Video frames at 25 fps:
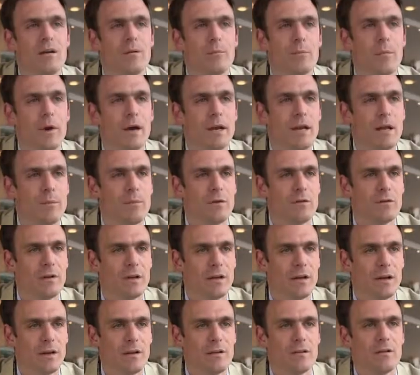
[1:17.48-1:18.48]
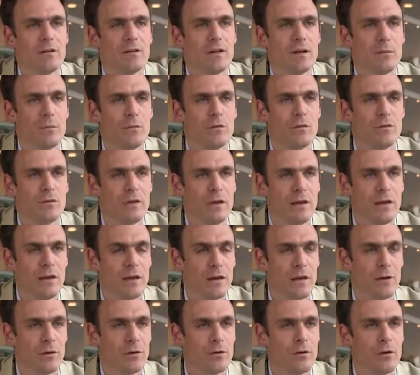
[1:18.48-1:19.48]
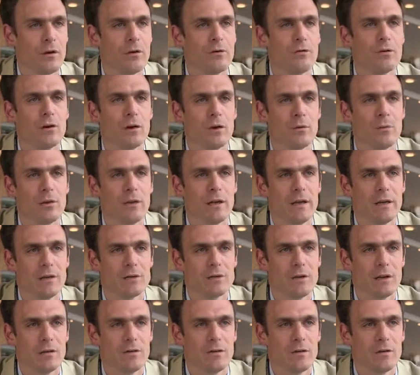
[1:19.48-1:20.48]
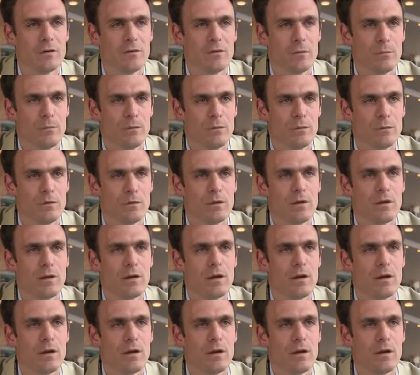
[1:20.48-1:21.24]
My name is Geddes. I'm CEO of Global Inkjet Systems.